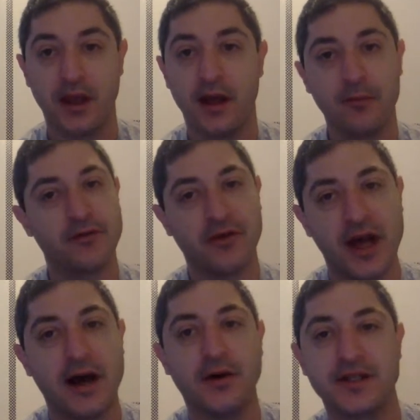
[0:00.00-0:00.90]
But for
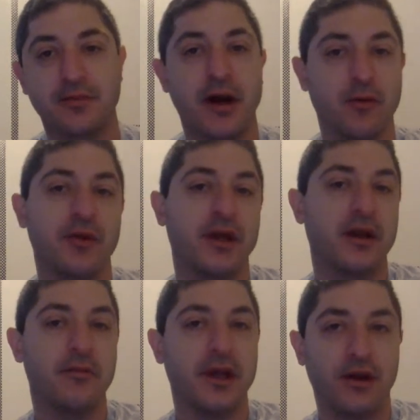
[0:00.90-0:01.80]
now, it's probably going
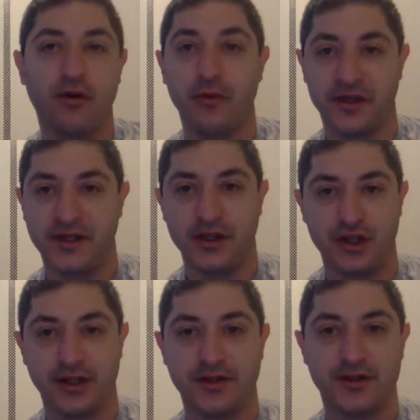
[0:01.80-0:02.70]
to be Chrome
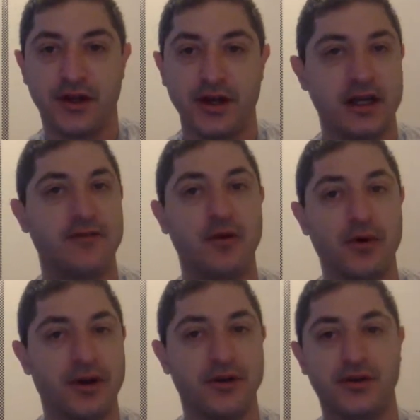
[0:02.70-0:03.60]
extensions uh, if you
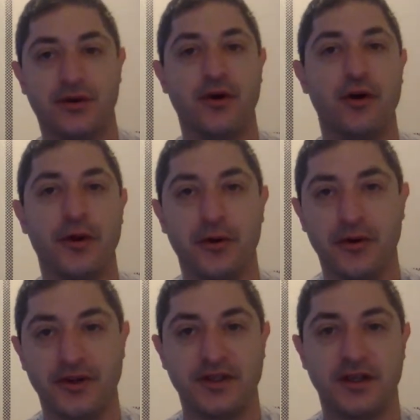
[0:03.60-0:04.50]
want to use Chrome in order
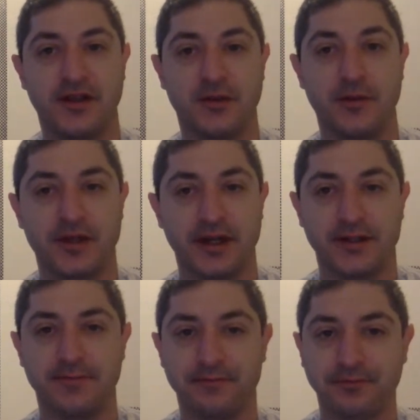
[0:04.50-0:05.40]
to see these
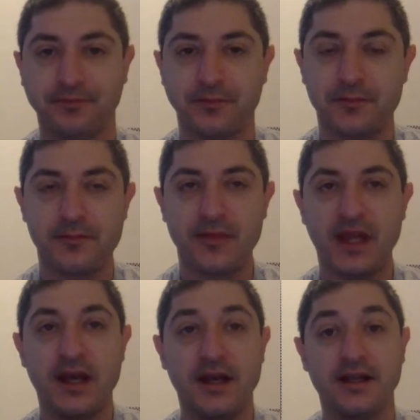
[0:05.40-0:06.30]
websites.
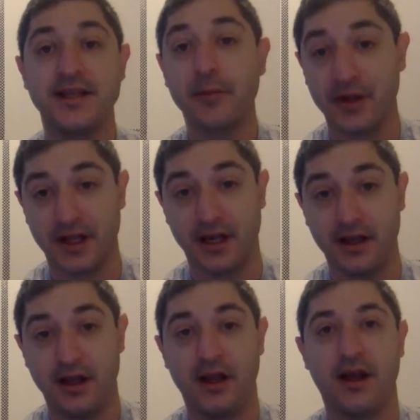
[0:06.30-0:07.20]

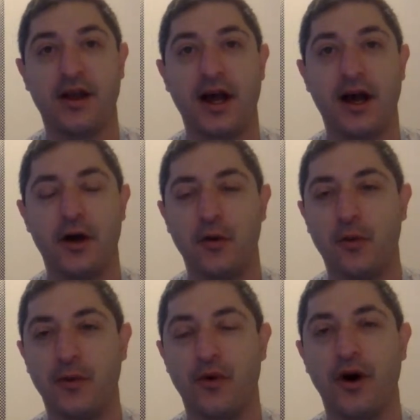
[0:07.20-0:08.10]
Separately, uh, we
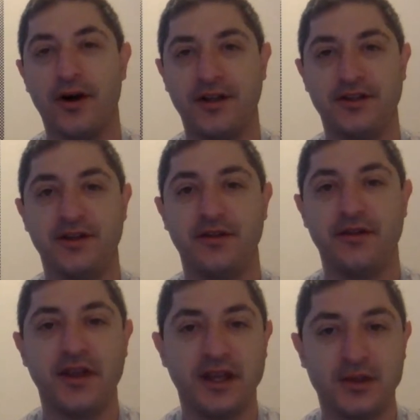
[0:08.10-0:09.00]
want
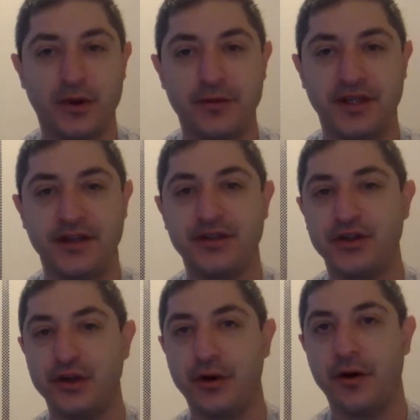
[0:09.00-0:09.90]
these websites to
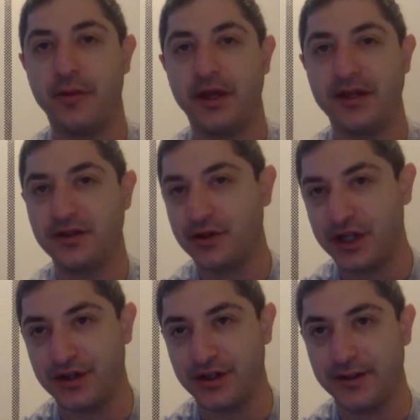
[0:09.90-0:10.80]
show up in search
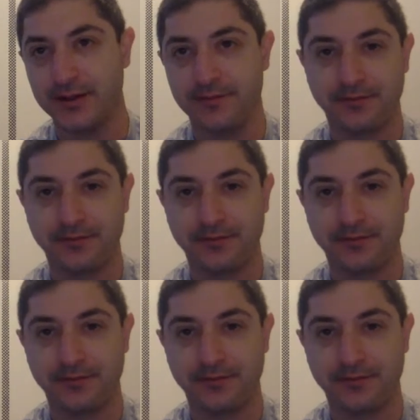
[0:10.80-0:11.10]
engines.